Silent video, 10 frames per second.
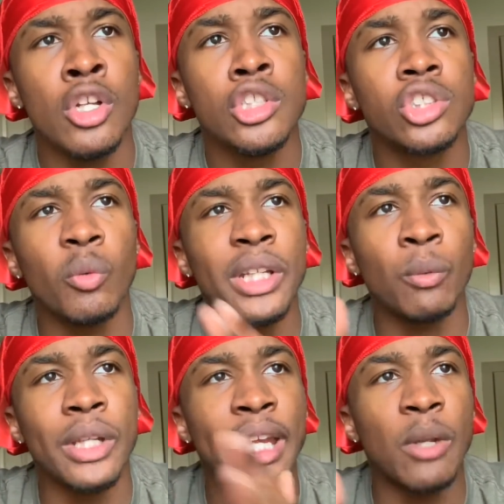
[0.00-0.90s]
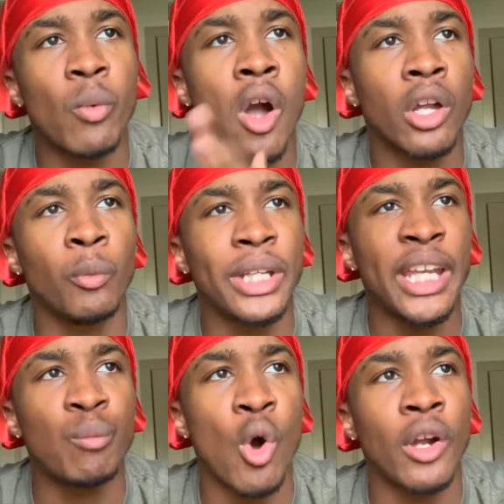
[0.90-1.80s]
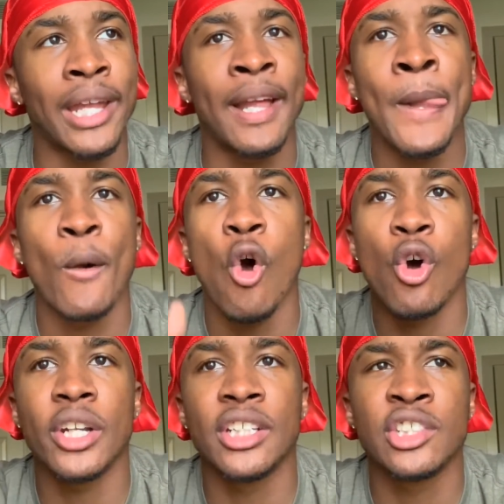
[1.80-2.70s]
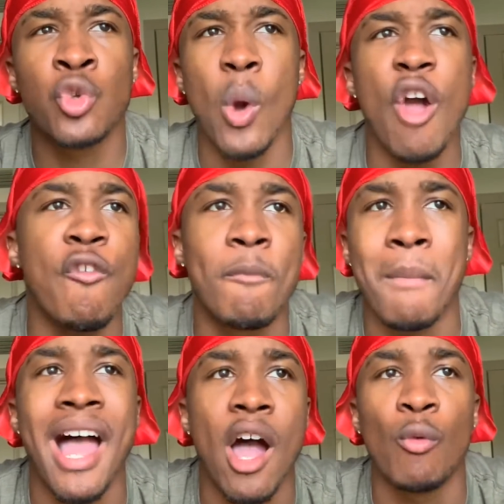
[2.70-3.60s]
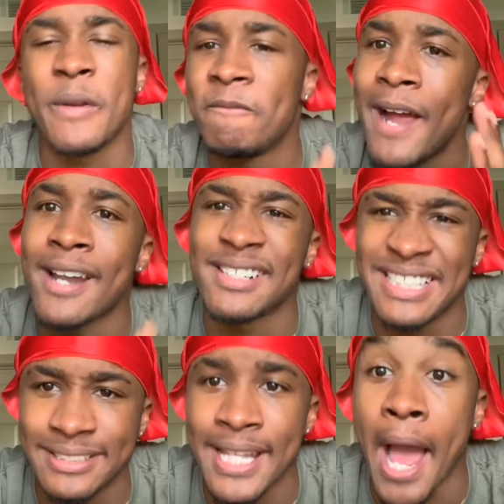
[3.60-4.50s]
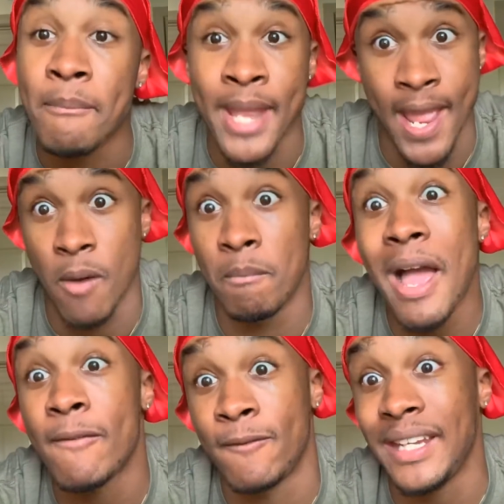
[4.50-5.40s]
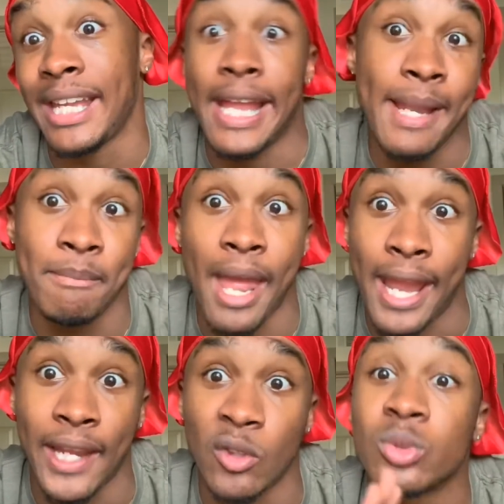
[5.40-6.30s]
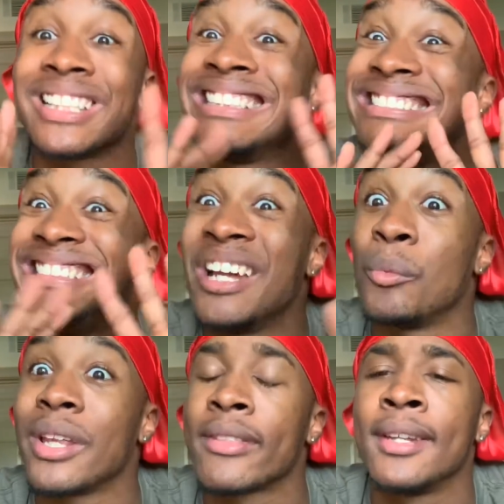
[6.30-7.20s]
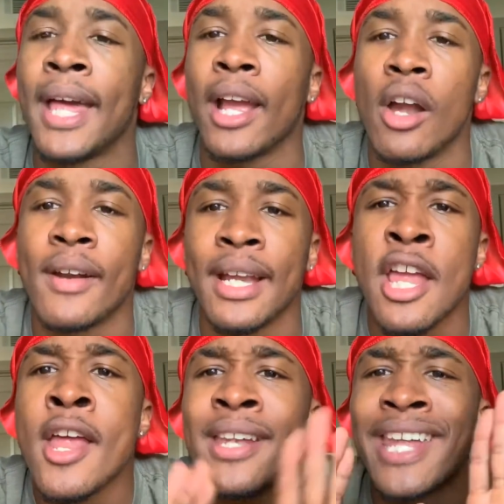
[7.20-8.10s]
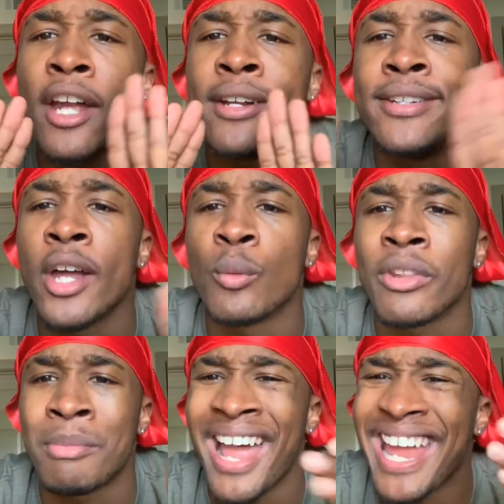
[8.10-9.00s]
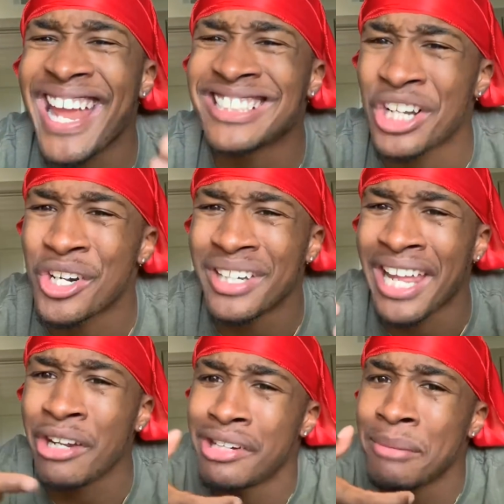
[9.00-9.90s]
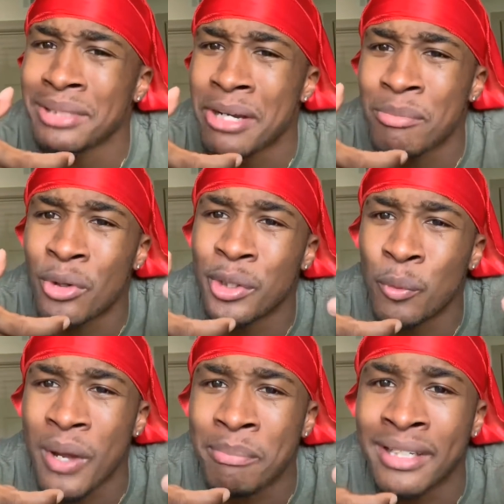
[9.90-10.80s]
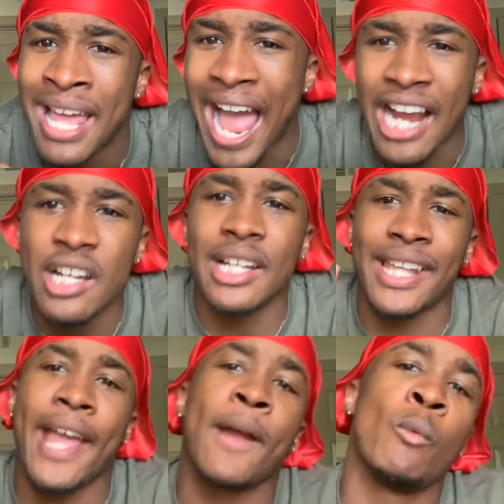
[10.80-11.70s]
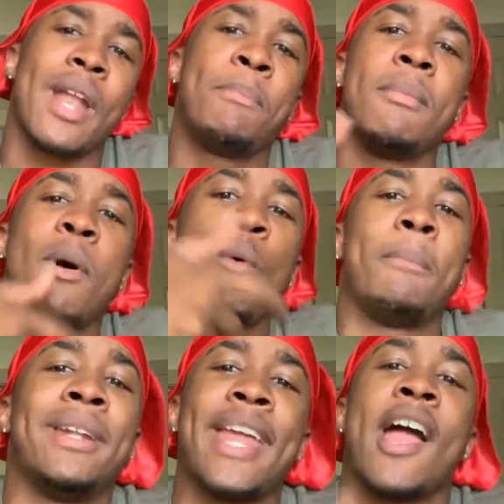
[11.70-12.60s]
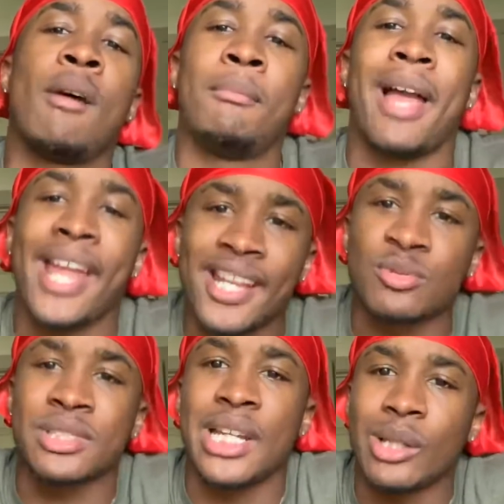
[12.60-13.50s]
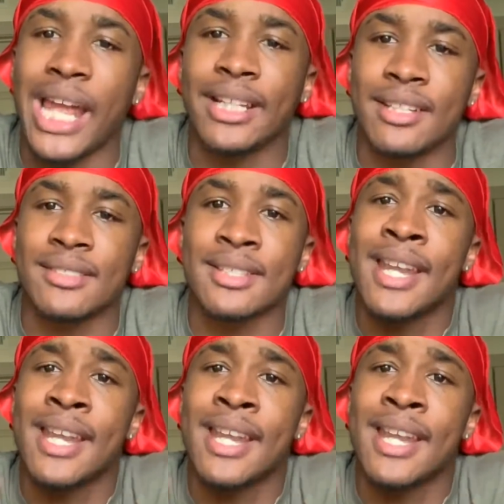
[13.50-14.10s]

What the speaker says: so we keep walking. On the 12th mile, we finally stopped. Now, my feet and my ankles is done with. Like, all right? They are done with. My hands hurt. They cramped up on the weapon. I could, like, when I put my weapon down, my hands were still like this.